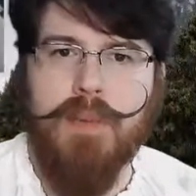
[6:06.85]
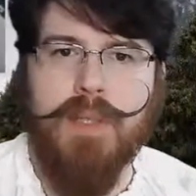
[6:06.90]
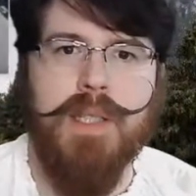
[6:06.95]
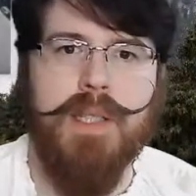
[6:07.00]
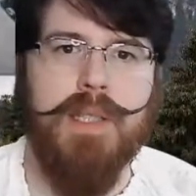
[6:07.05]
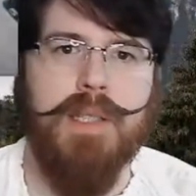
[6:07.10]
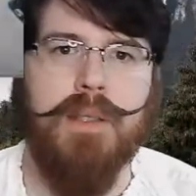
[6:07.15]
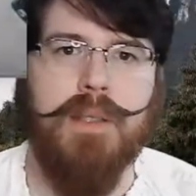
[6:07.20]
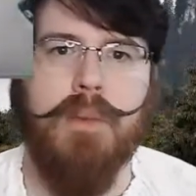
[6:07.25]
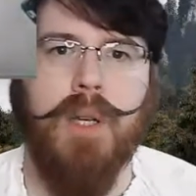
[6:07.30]

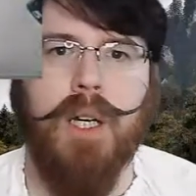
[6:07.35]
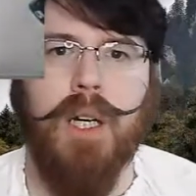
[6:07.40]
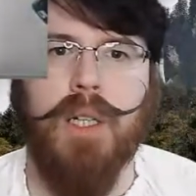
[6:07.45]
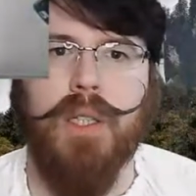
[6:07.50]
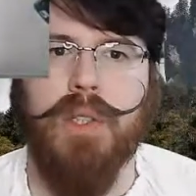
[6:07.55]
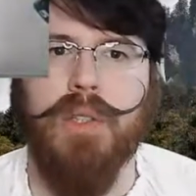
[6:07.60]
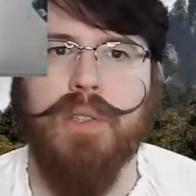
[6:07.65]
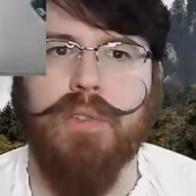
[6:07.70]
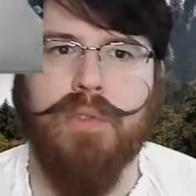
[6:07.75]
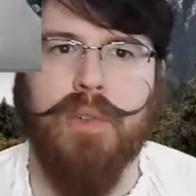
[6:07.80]
This is
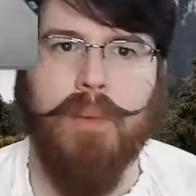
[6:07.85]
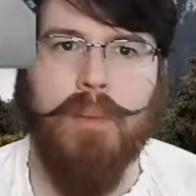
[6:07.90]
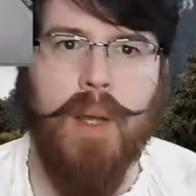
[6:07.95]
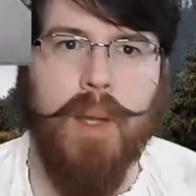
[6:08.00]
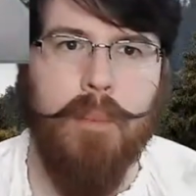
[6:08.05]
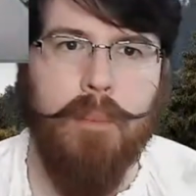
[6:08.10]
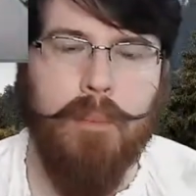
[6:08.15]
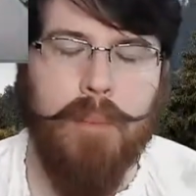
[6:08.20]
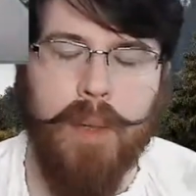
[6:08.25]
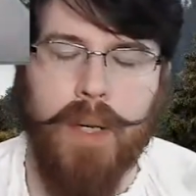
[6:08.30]
culled from
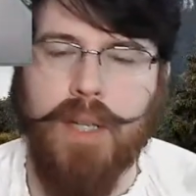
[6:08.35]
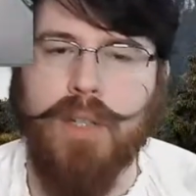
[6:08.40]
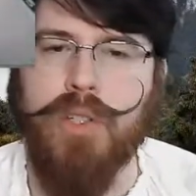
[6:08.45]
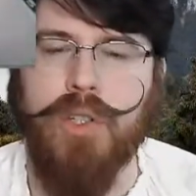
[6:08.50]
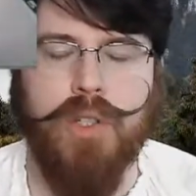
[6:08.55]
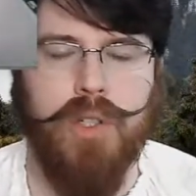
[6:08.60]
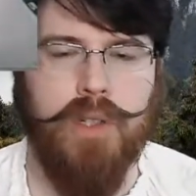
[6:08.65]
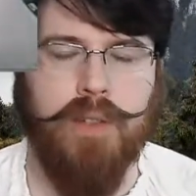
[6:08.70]
a bunch